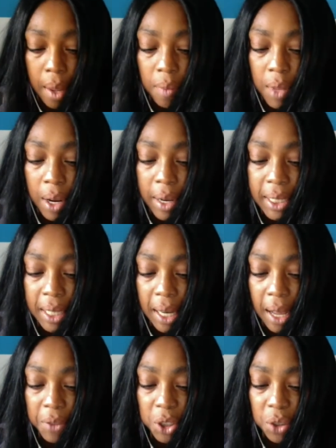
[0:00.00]
There is
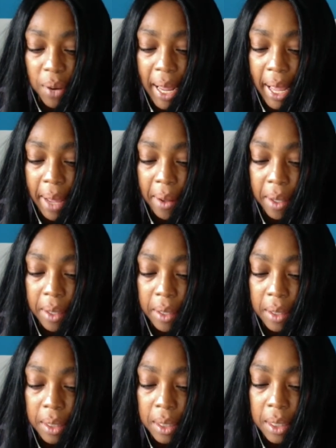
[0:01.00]
love
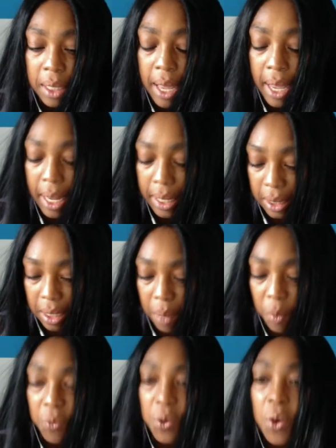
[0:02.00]
triangles, and some
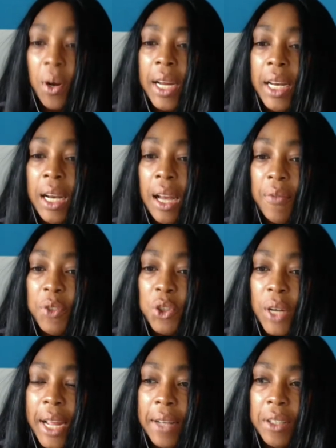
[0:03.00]
of you are in love
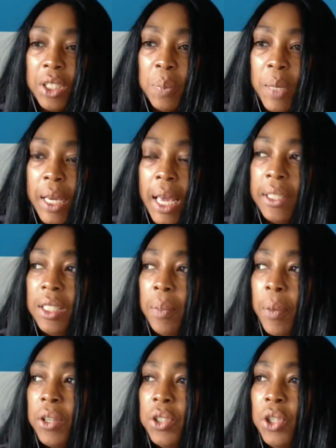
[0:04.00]
triangles because the
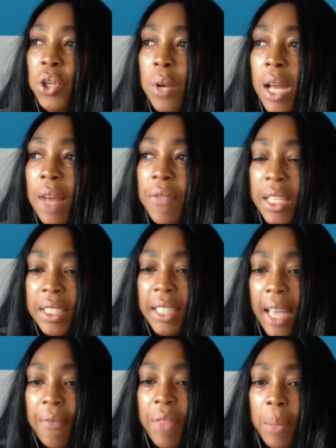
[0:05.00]
person you love doesn't
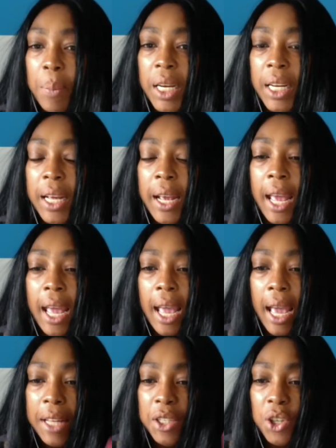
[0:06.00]
have the money
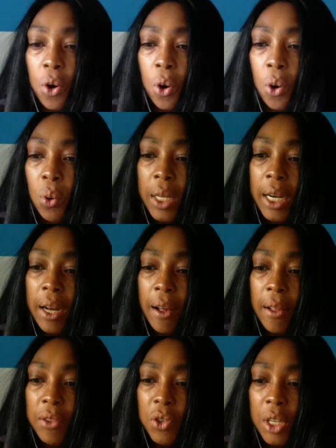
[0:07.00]
and you're holding
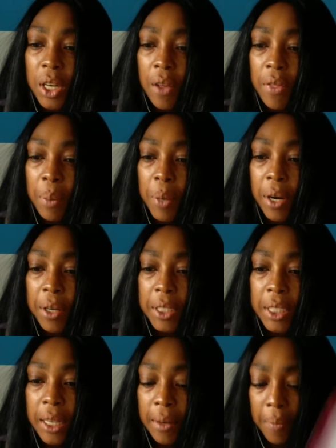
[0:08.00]
on to the other
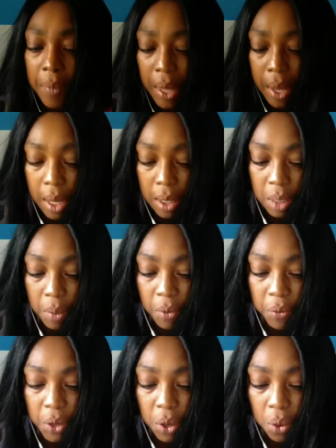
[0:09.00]
person. Some
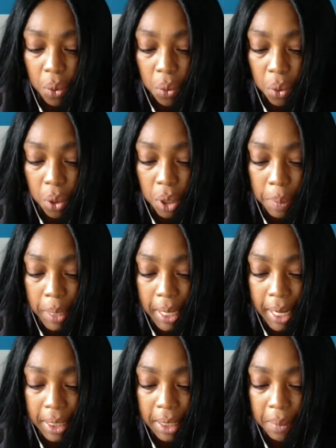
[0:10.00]
of you could be
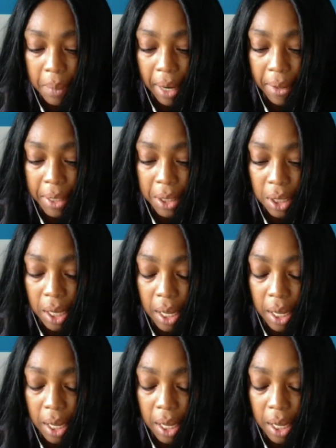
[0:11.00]
getting married to